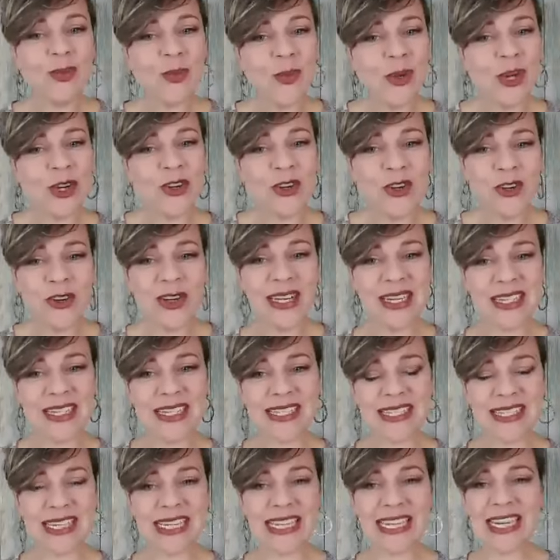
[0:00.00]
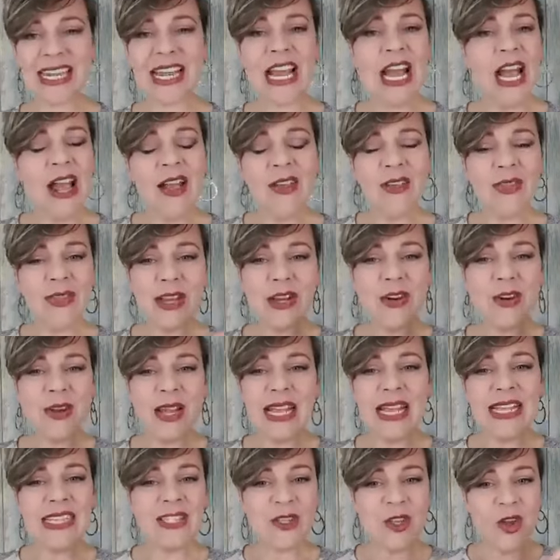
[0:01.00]
where you're going to see there
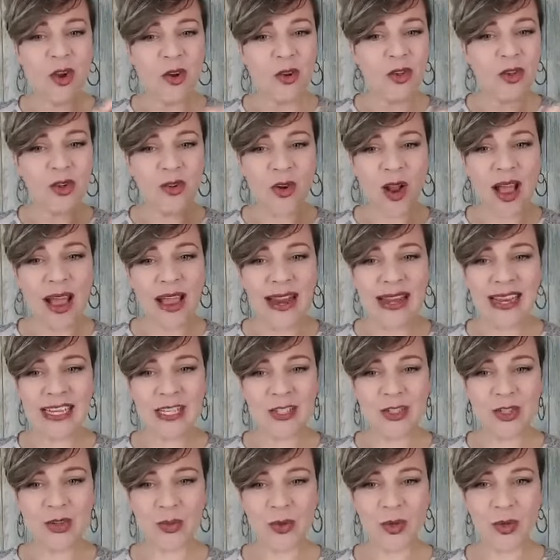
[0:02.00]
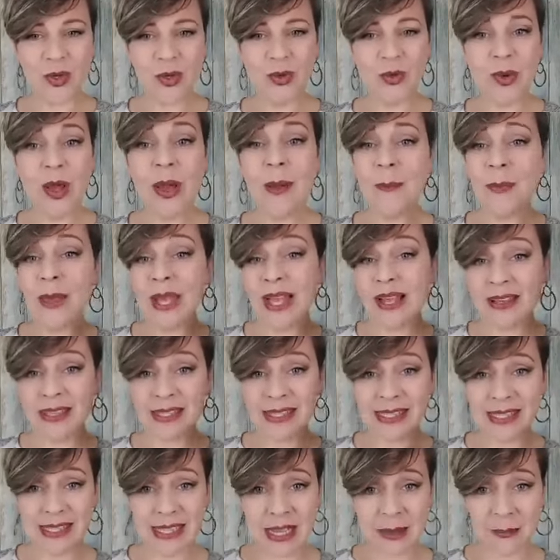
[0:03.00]
is no tried and true,
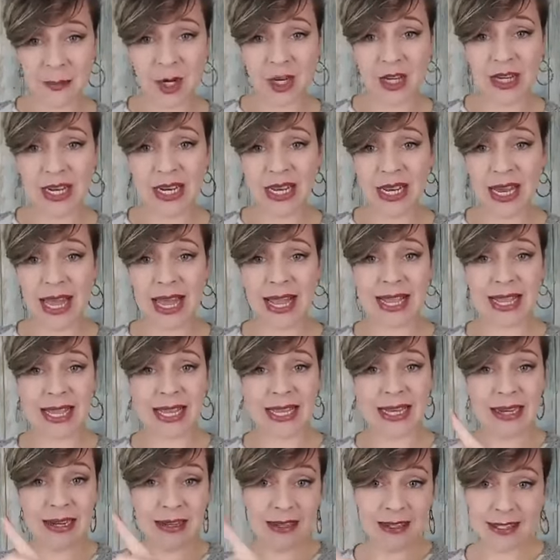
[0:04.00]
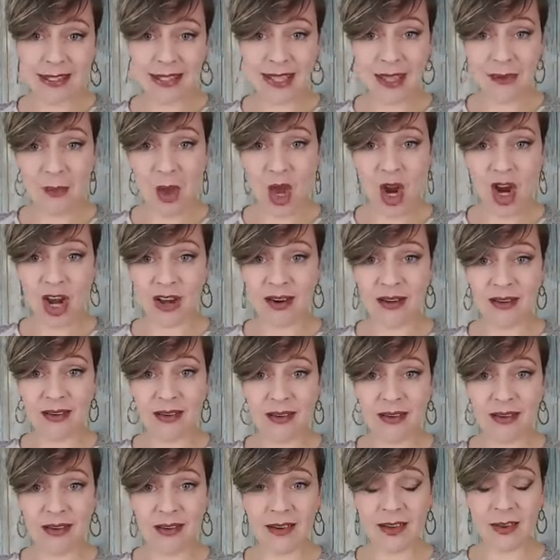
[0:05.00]
because some are going to like it, some aren't.
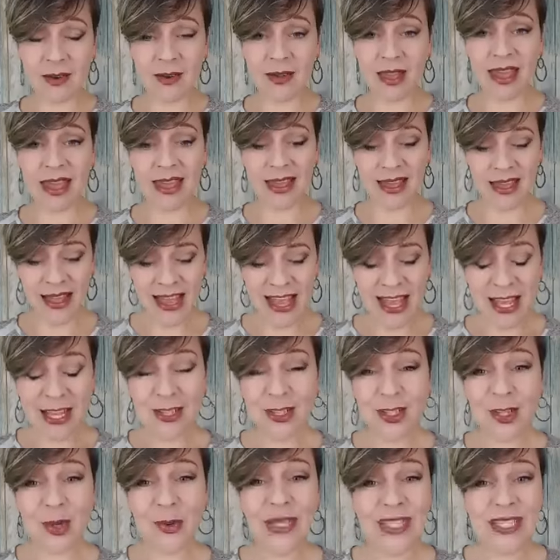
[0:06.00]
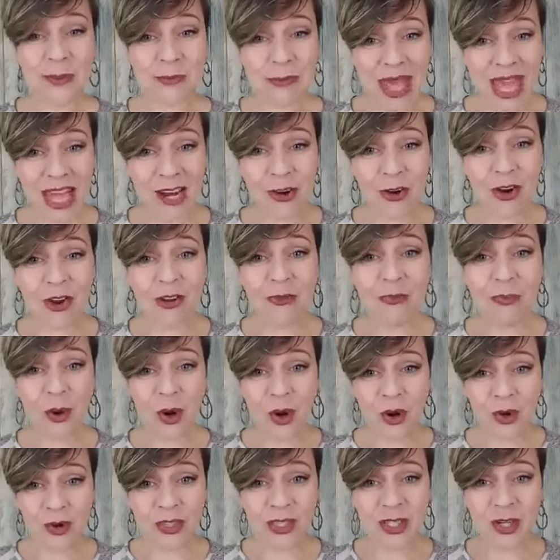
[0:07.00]
Okay, so it's a matter of
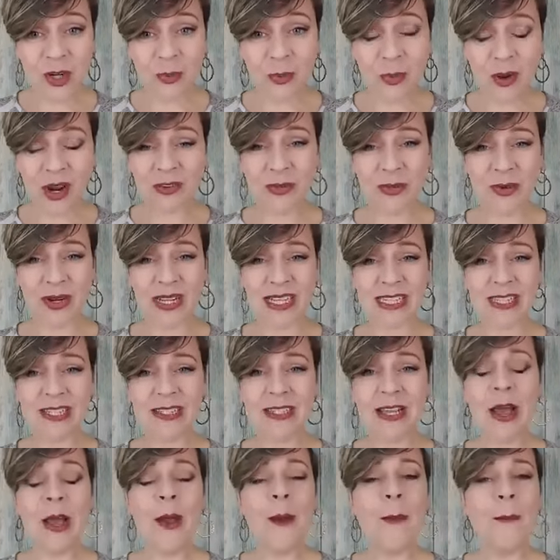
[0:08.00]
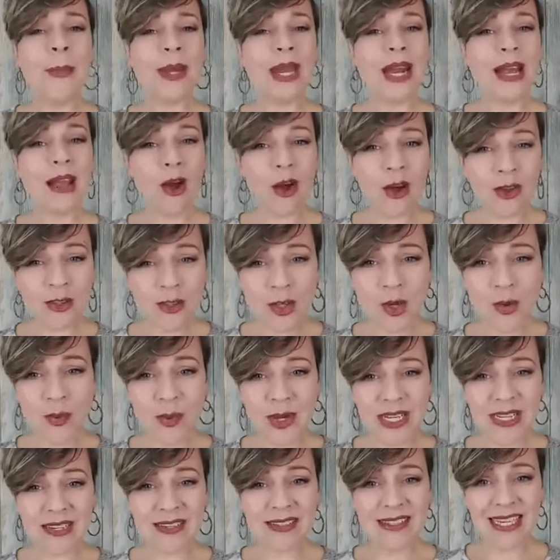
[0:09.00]
personal preference, but I also
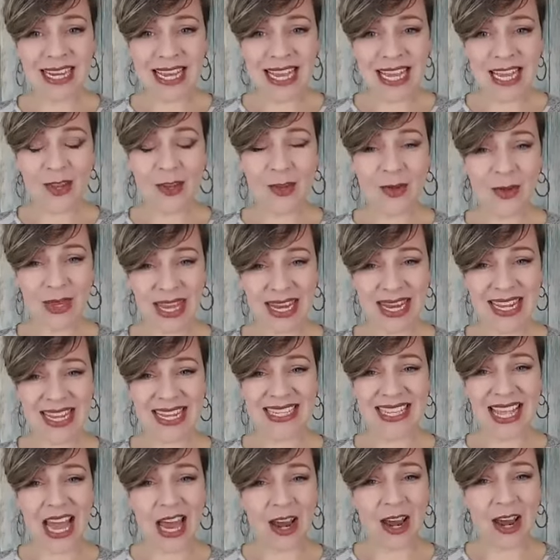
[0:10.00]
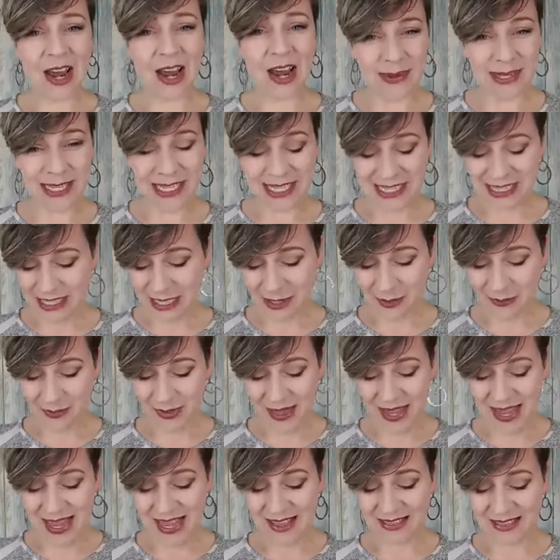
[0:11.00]
want to get you ladies out of the mindset of
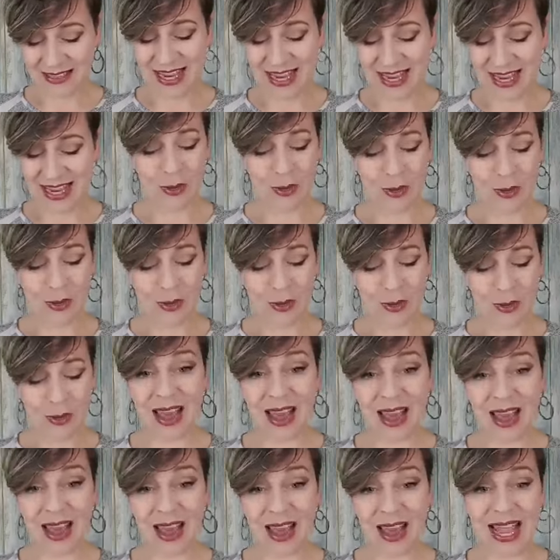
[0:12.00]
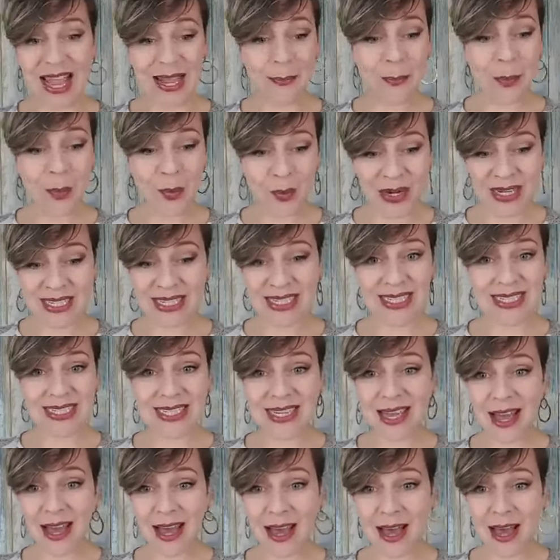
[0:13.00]
thinking that if you have a printed
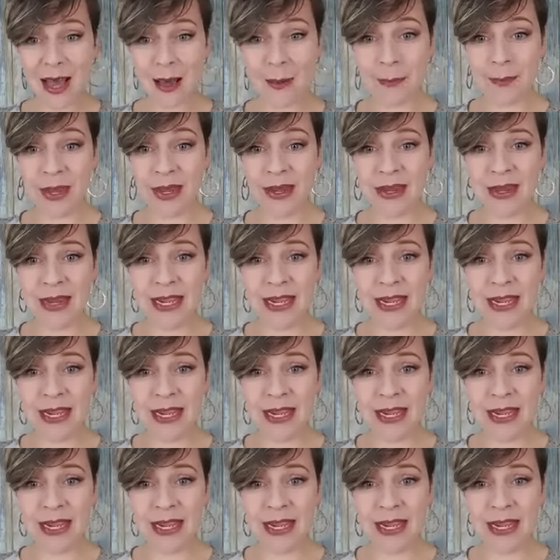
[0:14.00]
top